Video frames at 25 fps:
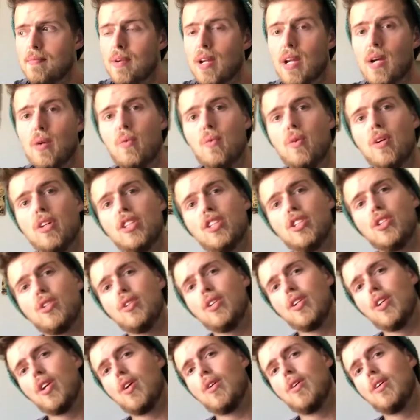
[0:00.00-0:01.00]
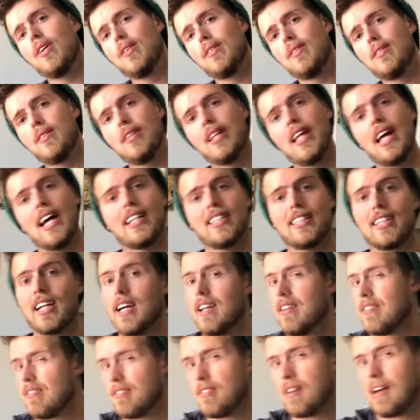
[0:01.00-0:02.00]
But I want you to know, last
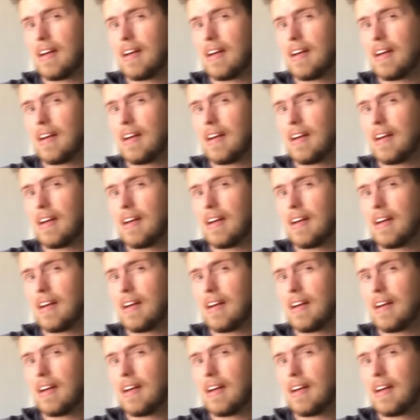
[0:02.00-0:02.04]
kind of